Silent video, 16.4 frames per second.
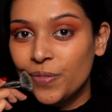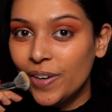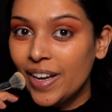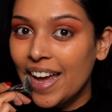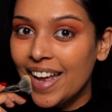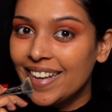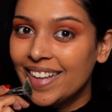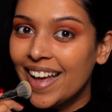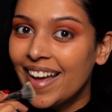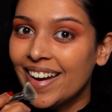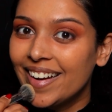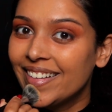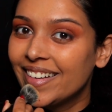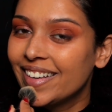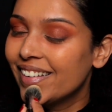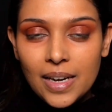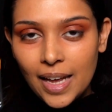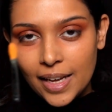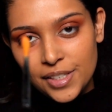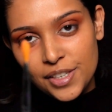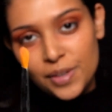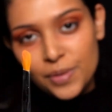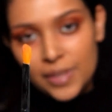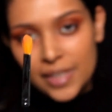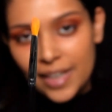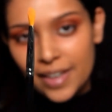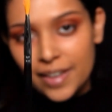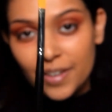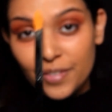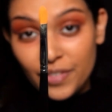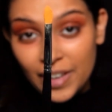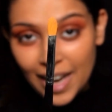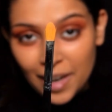forget that. Next, using a
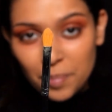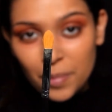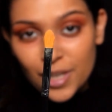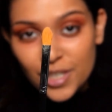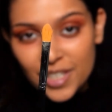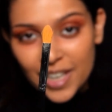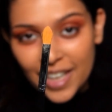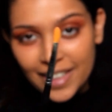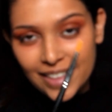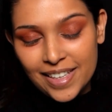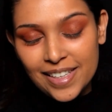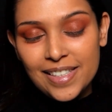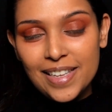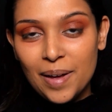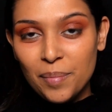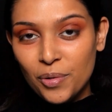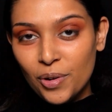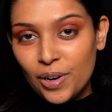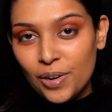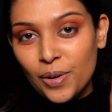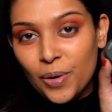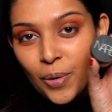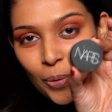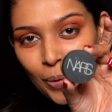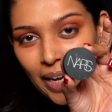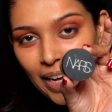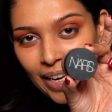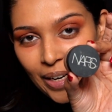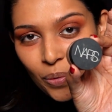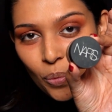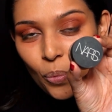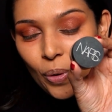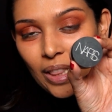flat brush like this, I'm going to go in
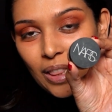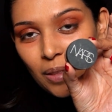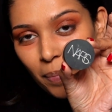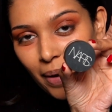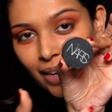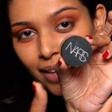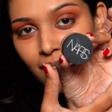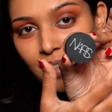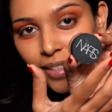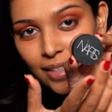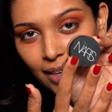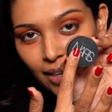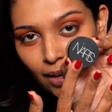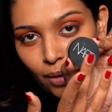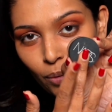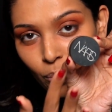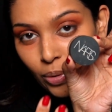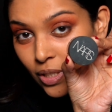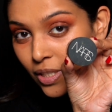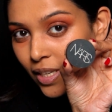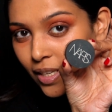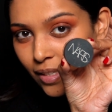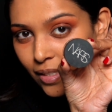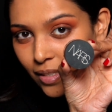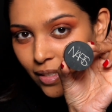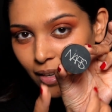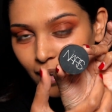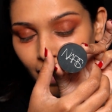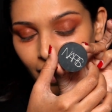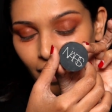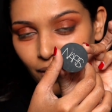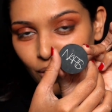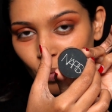with my concealer, which is the
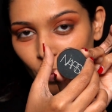NARS